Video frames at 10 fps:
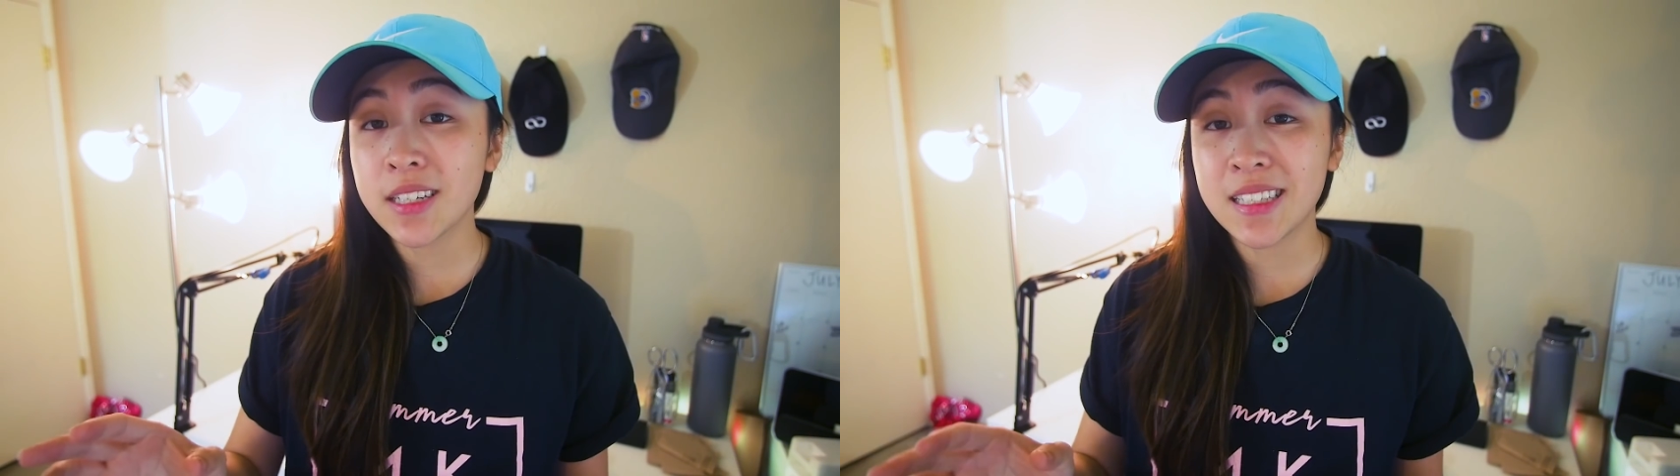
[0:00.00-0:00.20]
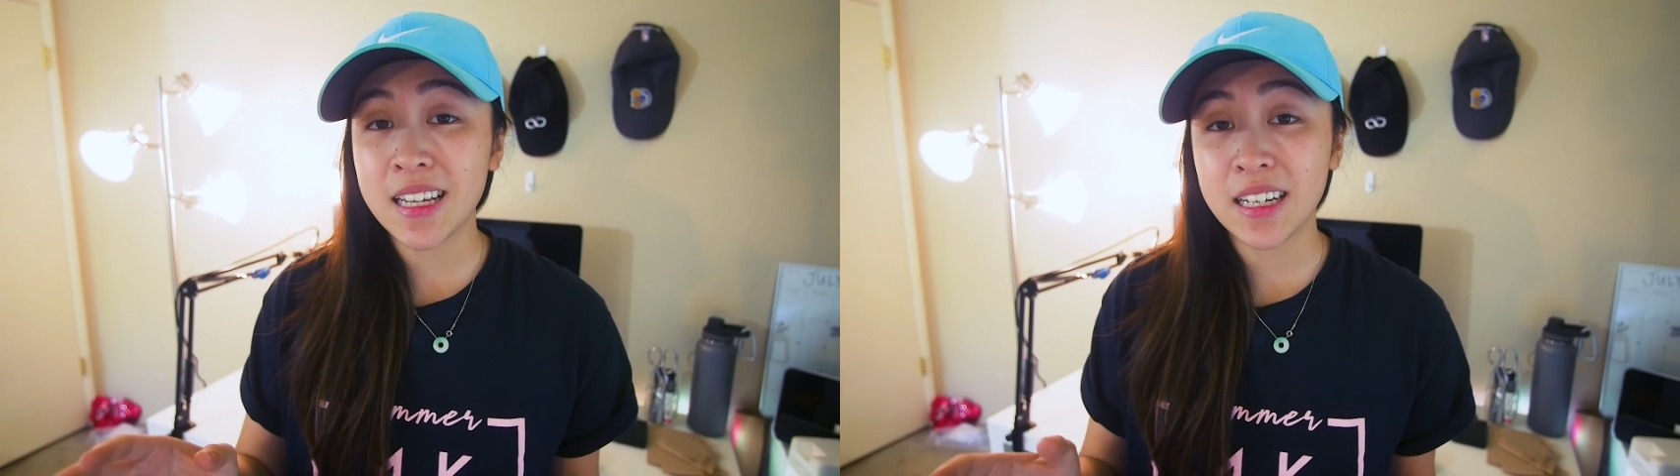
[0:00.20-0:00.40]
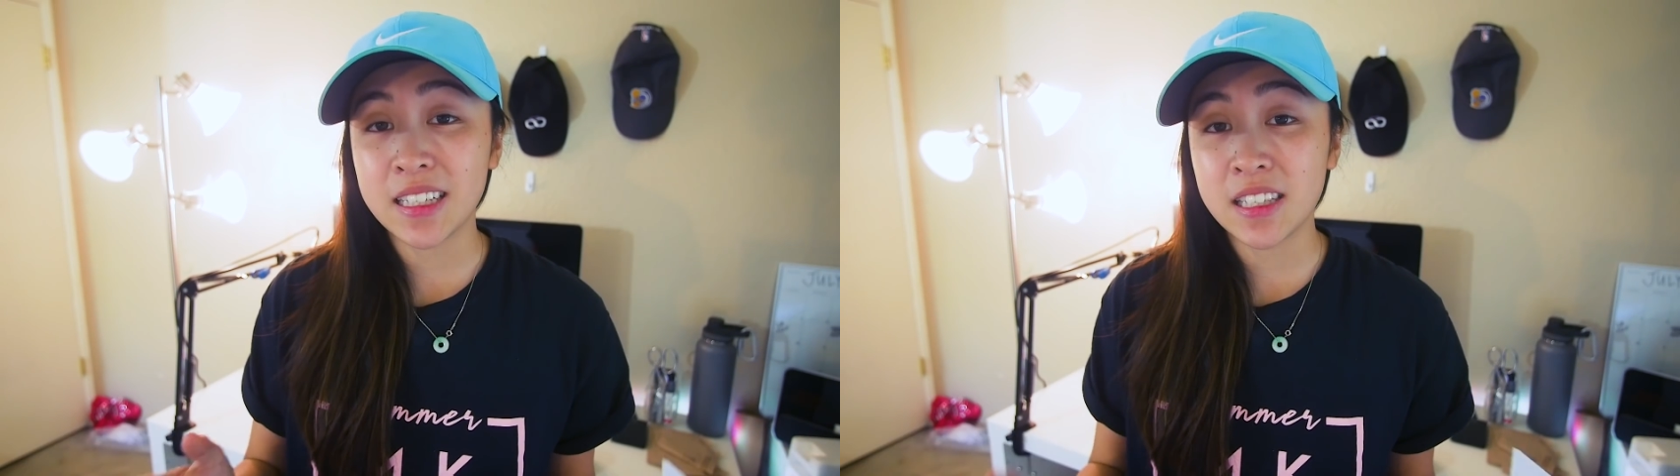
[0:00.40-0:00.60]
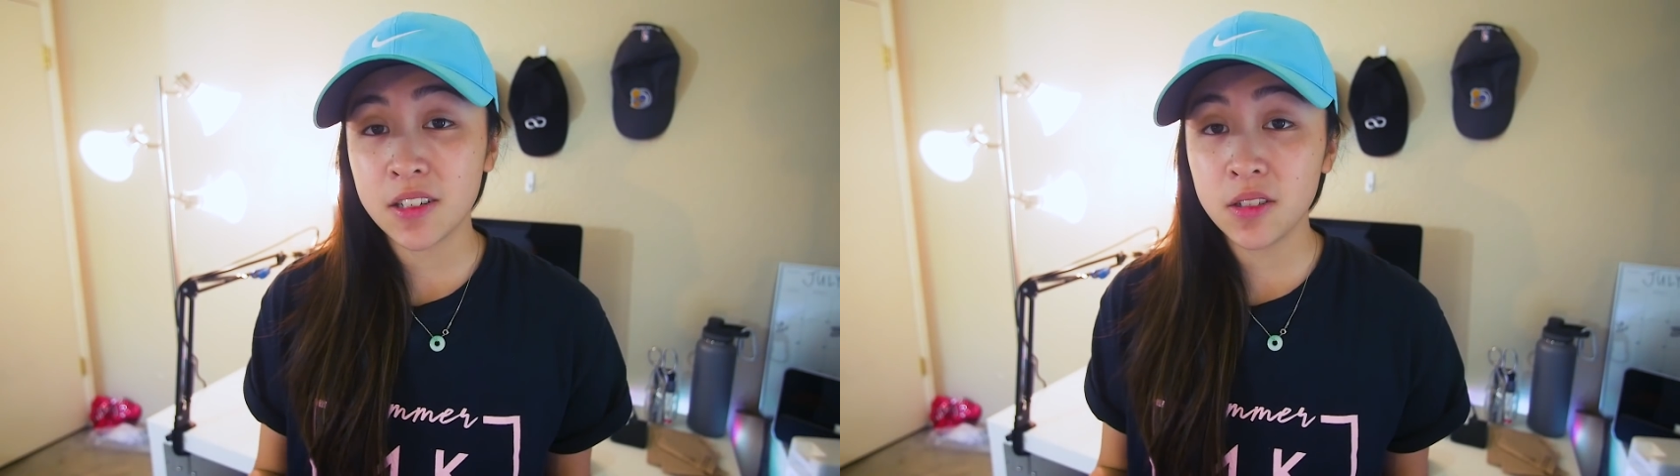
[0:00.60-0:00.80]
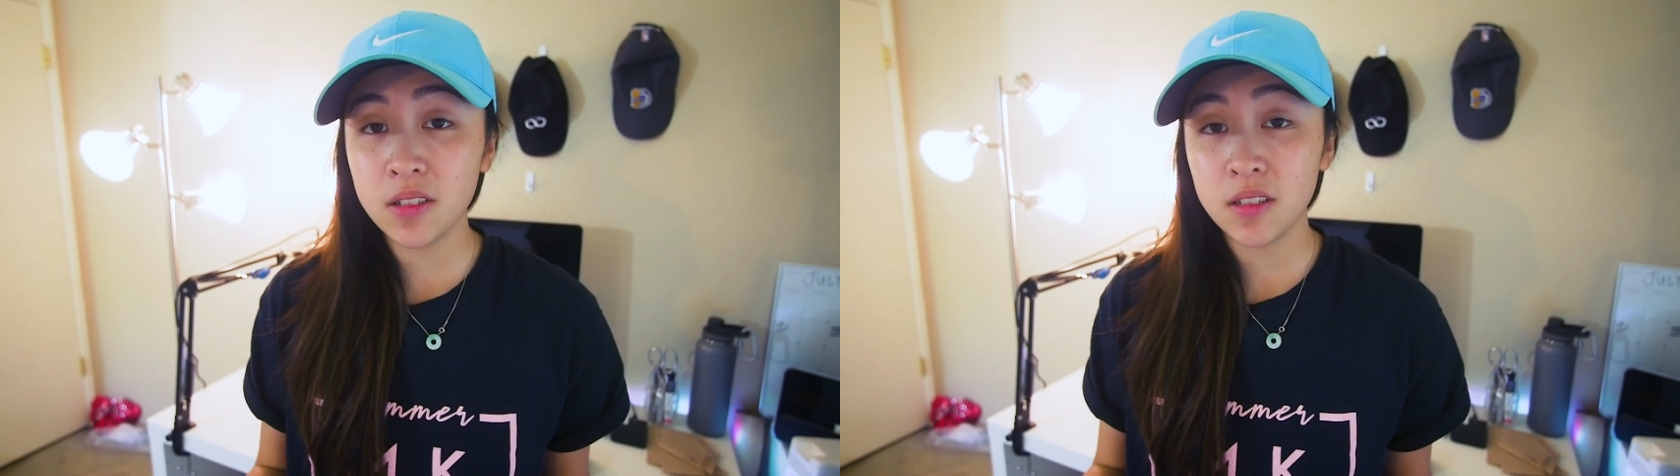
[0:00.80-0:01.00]
standing
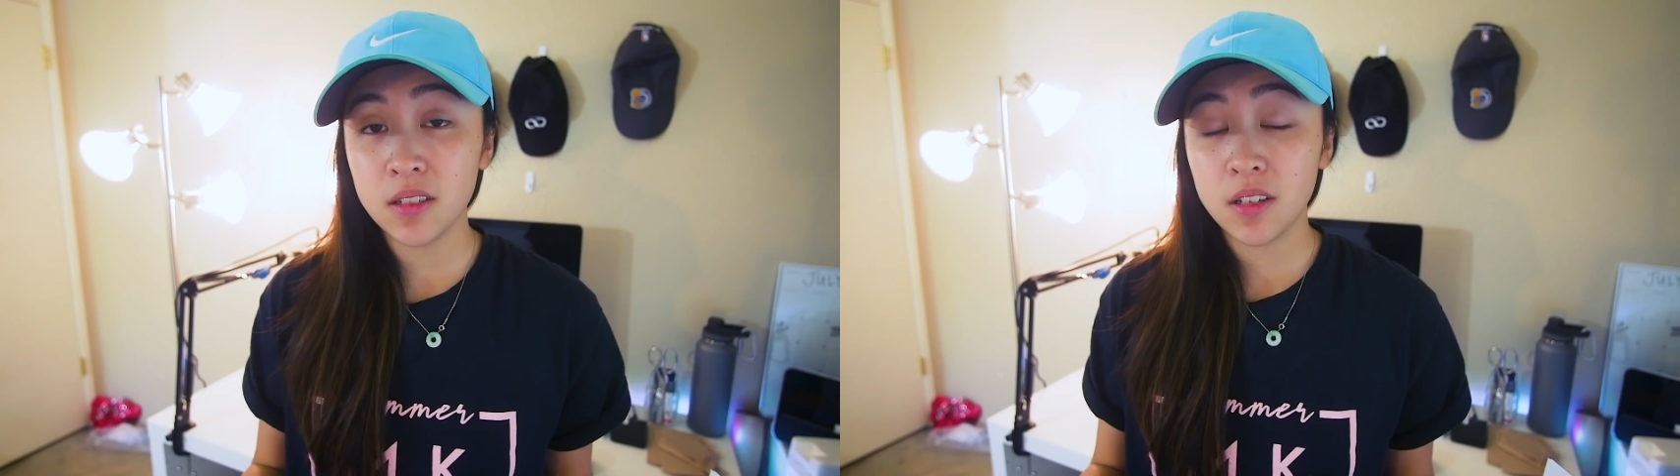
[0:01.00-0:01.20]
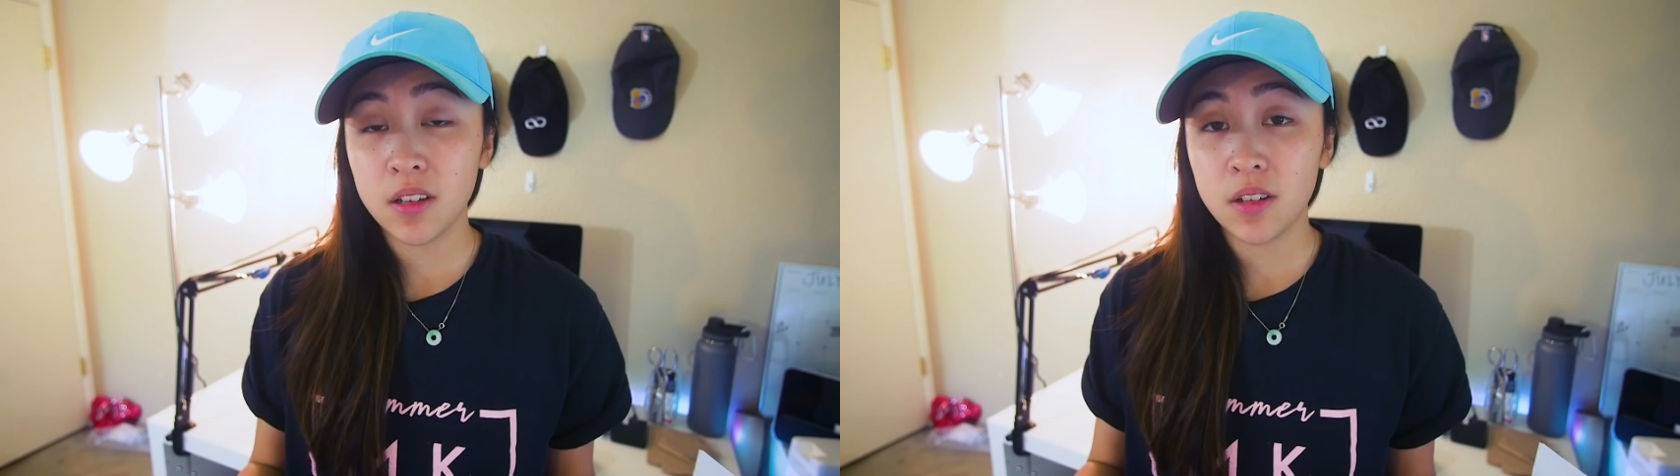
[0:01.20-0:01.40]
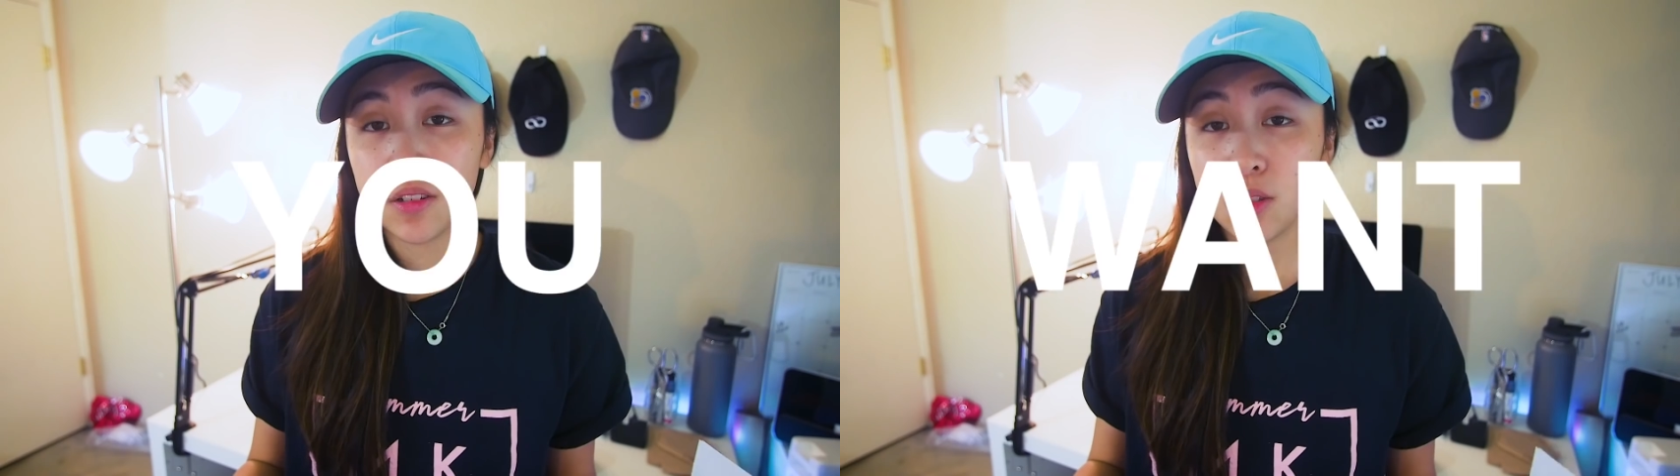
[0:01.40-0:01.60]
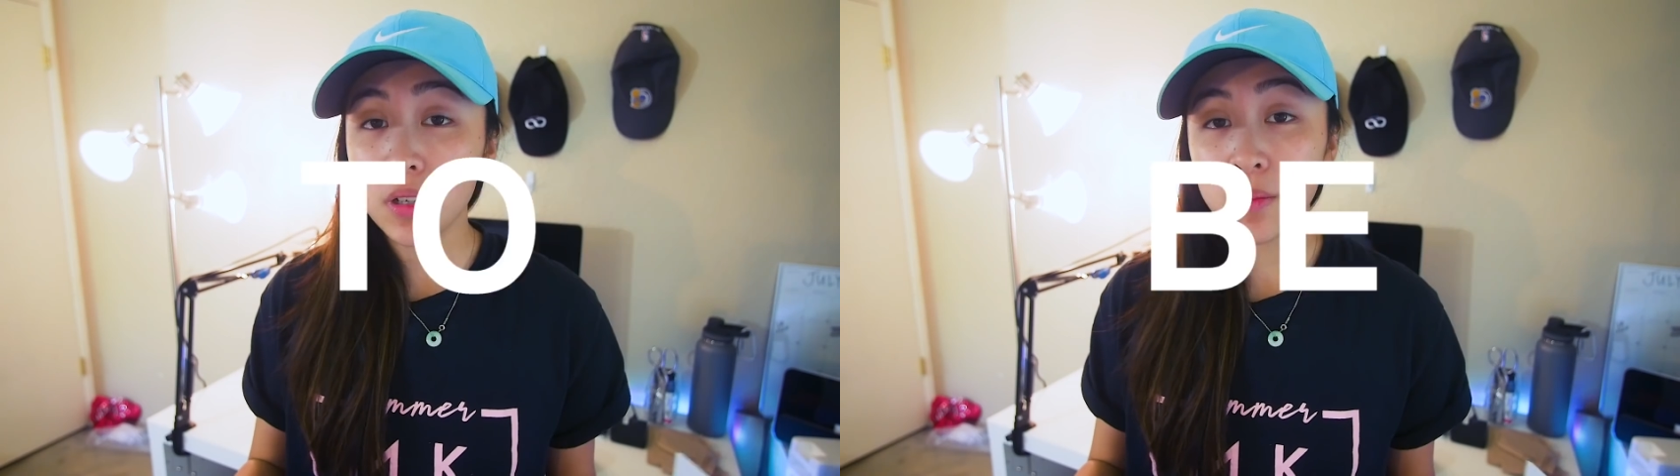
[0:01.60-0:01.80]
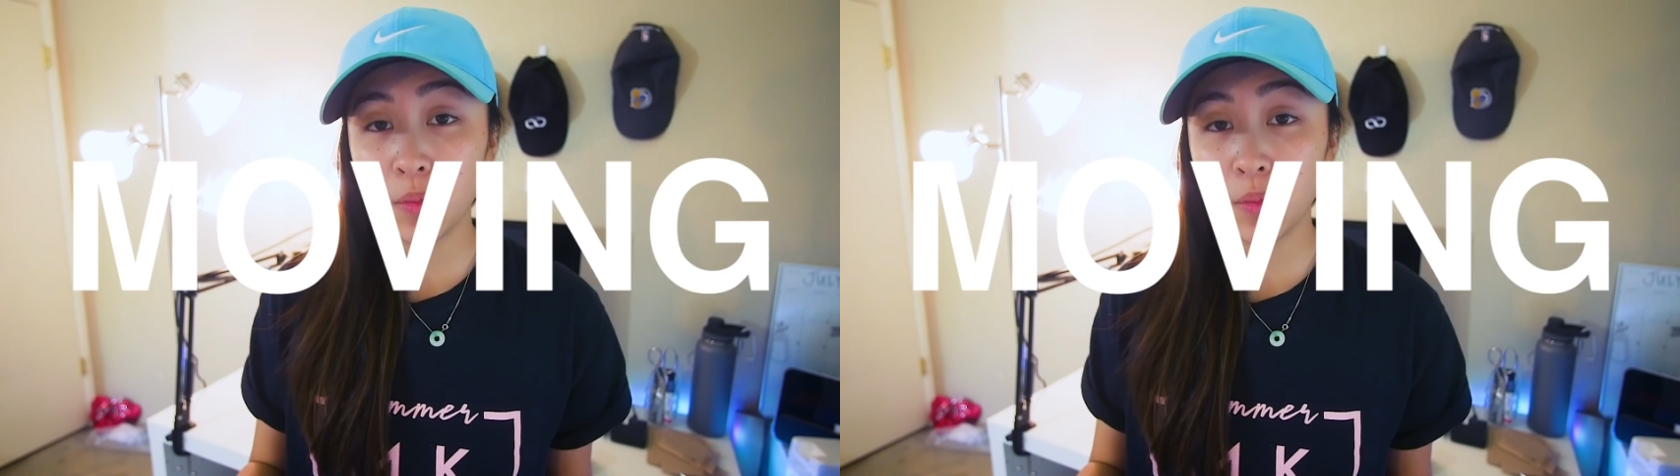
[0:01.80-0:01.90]
still, you want to be